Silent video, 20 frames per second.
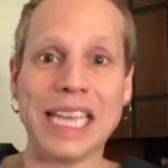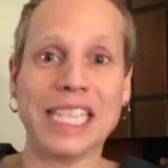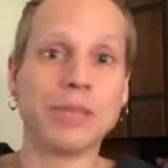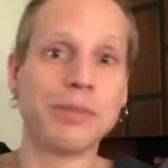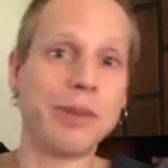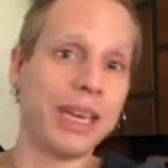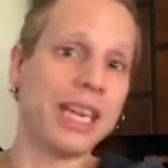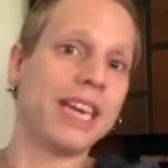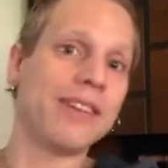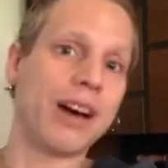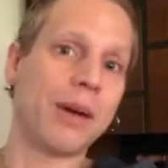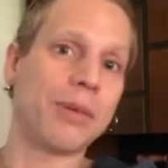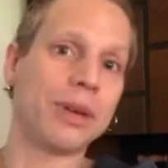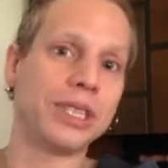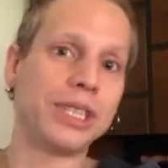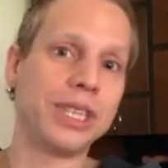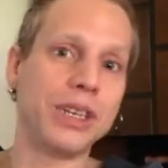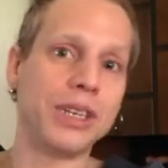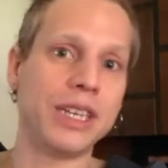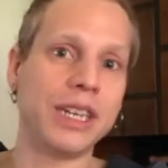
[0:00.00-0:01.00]
And speaking of
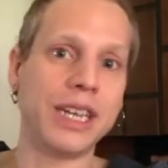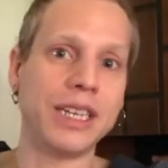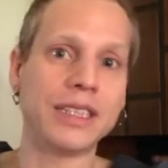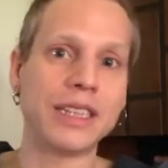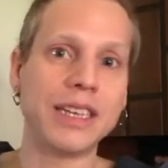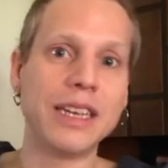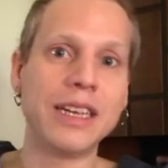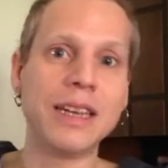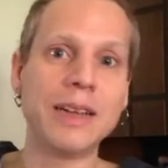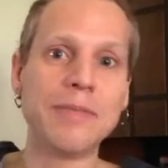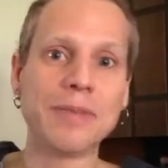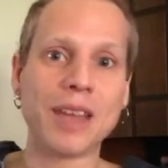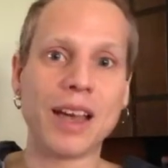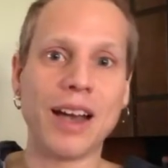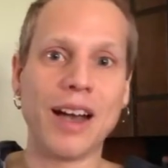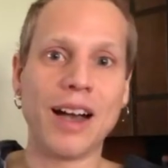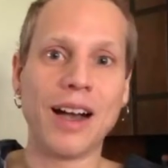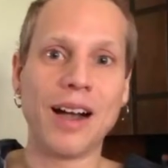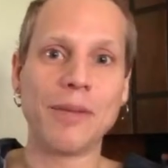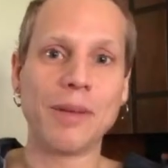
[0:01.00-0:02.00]
opportunities,
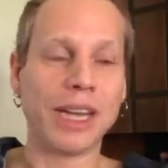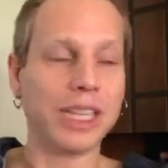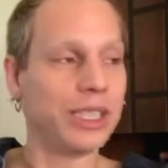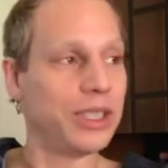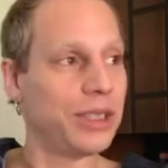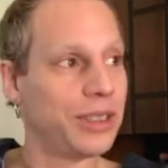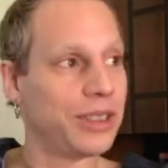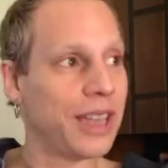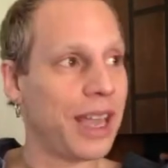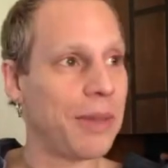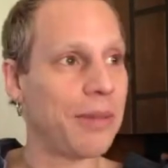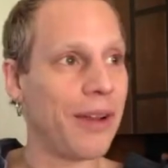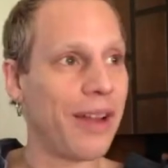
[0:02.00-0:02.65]
on Tuesday,